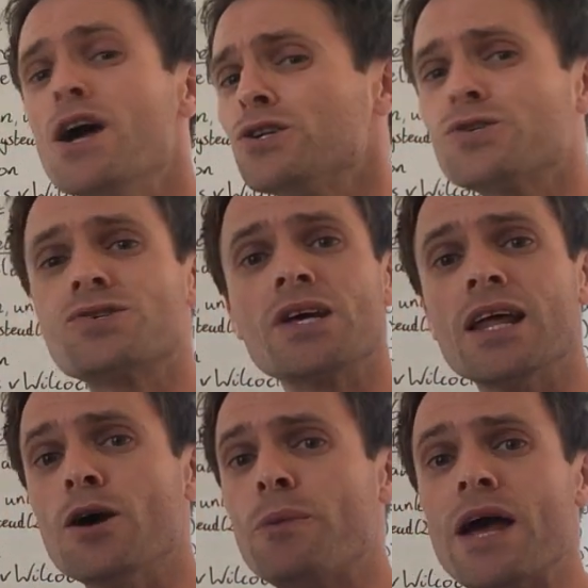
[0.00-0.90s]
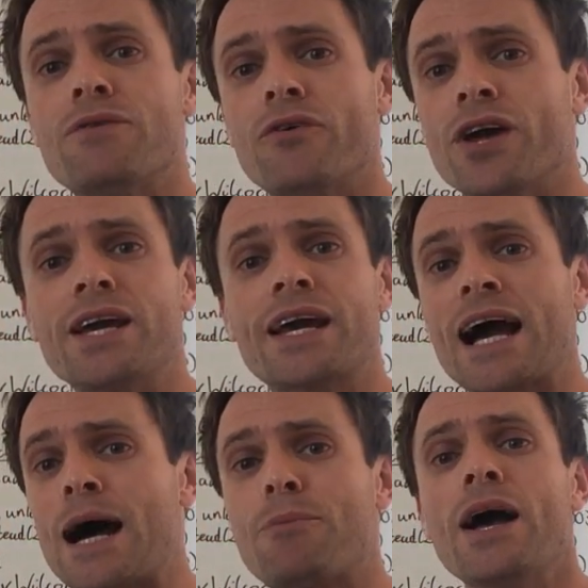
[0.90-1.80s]
Just as a little bit of a
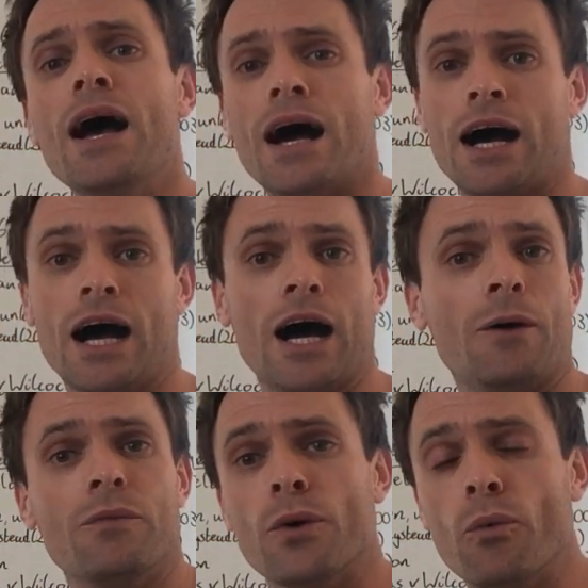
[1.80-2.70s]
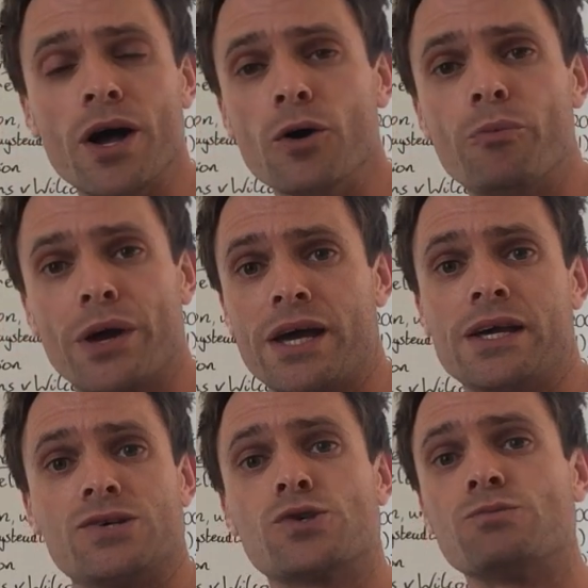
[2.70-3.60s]
recap, there will
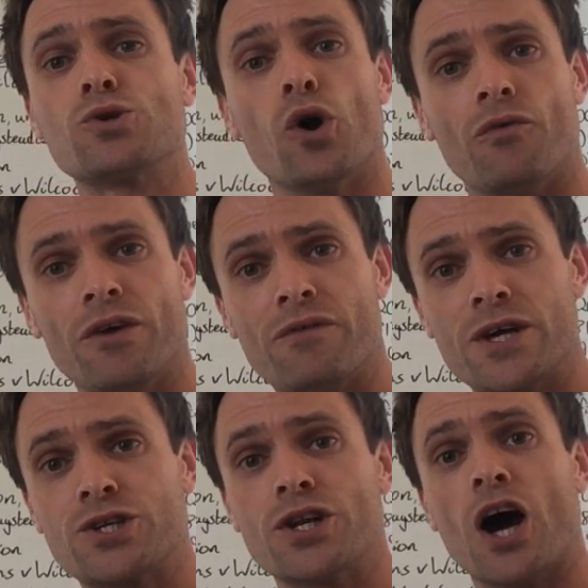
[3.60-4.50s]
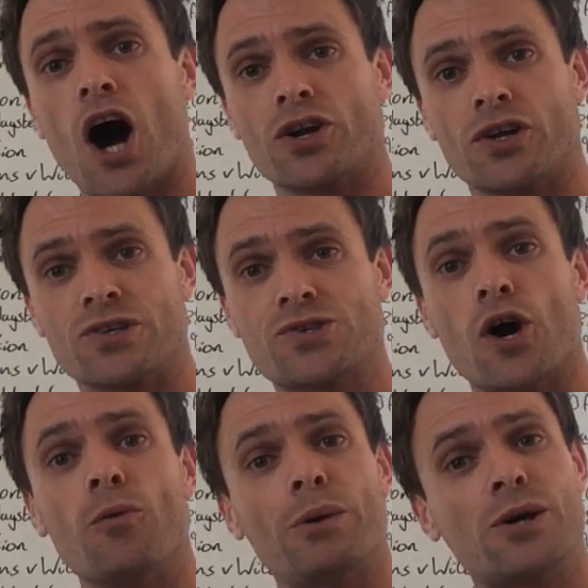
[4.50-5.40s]
be some sort of revision on an
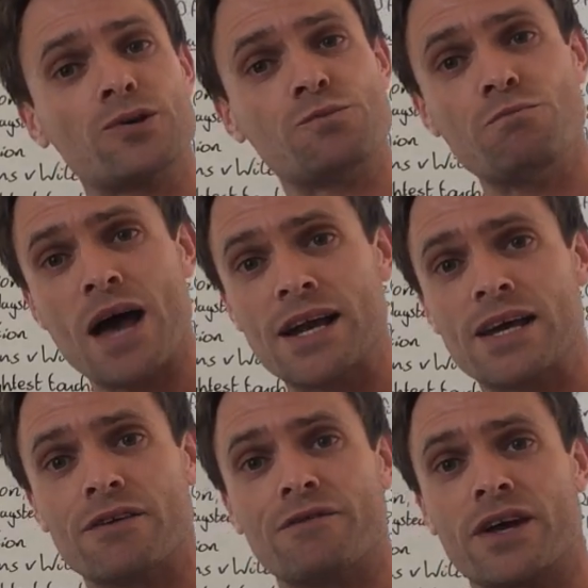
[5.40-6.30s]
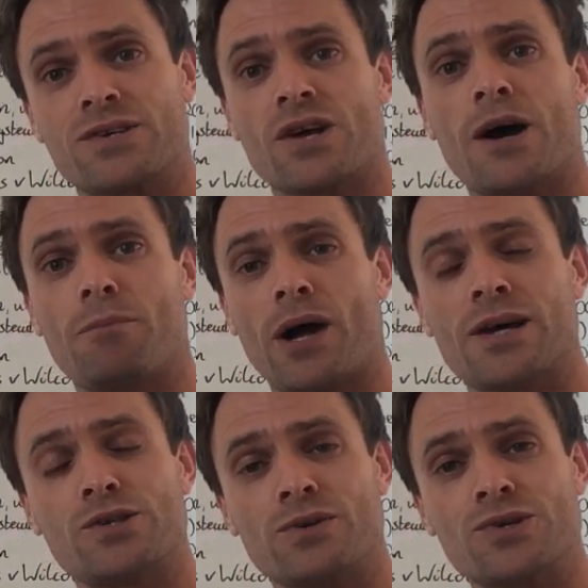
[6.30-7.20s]
assault because many of the things that apply
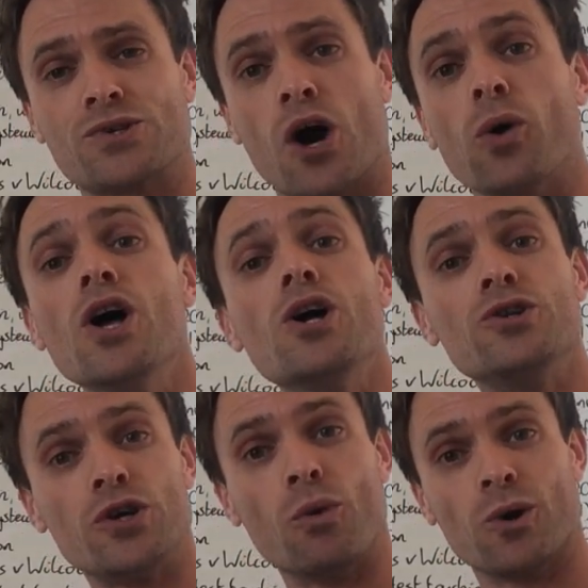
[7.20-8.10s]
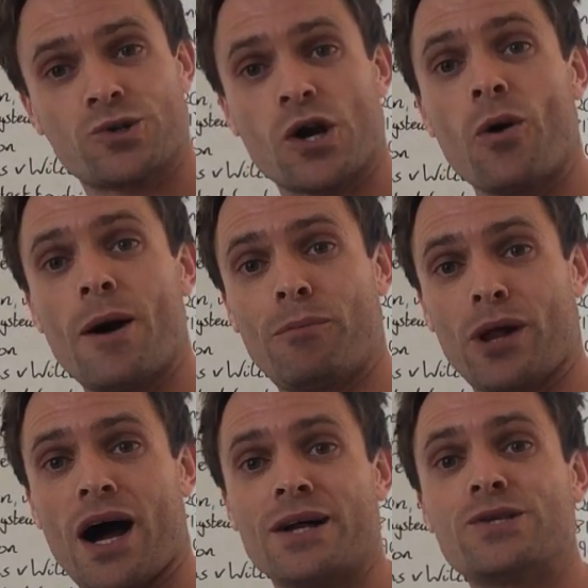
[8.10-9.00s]
to an assault do also
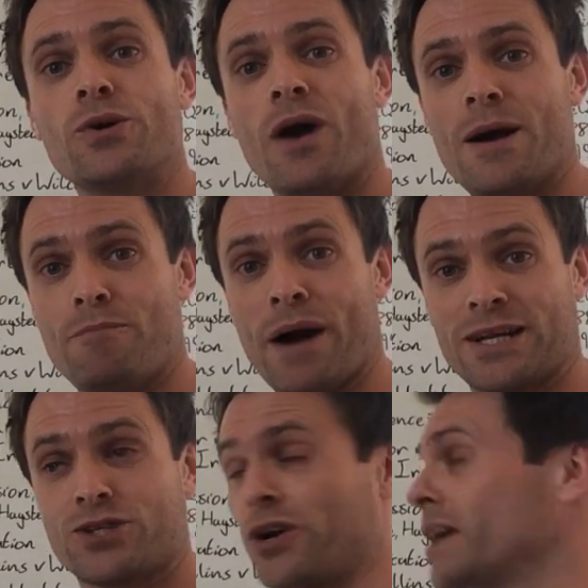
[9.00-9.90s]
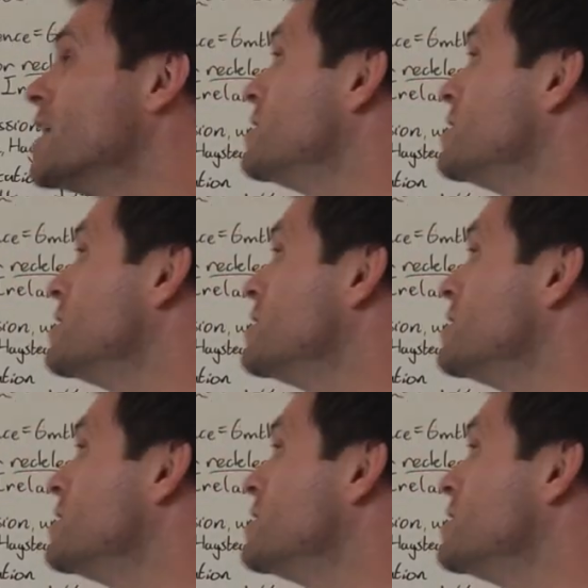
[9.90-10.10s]
apply to a battery.